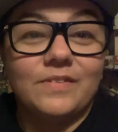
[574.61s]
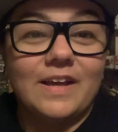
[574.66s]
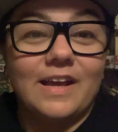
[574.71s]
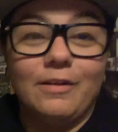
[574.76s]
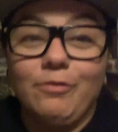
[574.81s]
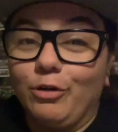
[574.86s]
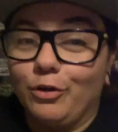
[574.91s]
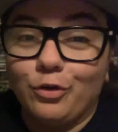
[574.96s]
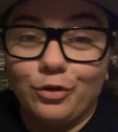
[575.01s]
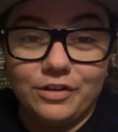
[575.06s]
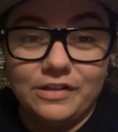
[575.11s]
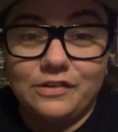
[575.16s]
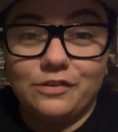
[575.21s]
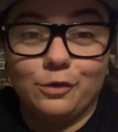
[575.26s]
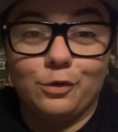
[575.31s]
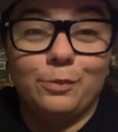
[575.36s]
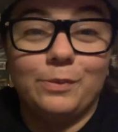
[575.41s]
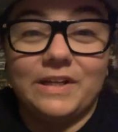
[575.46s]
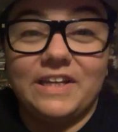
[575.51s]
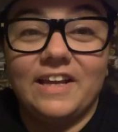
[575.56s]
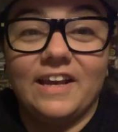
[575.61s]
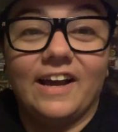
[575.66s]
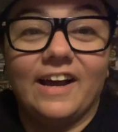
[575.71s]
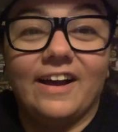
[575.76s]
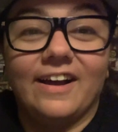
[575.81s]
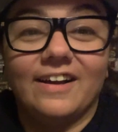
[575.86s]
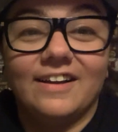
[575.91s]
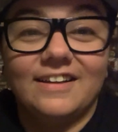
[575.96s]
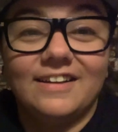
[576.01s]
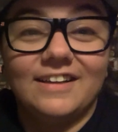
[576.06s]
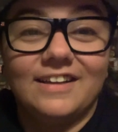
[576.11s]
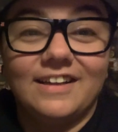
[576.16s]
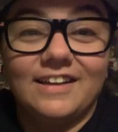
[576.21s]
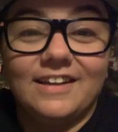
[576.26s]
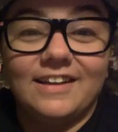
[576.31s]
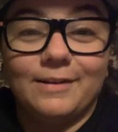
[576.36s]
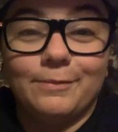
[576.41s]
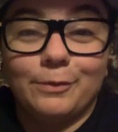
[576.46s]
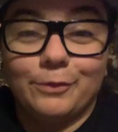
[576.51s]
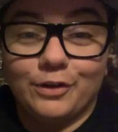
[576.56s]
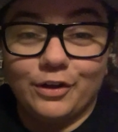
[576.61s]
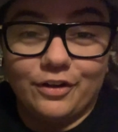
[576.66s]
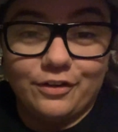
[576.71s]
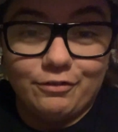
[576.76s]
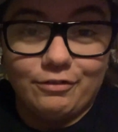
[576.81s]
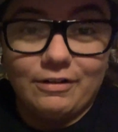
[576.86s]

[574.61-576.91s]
and record this little bit here. But we got the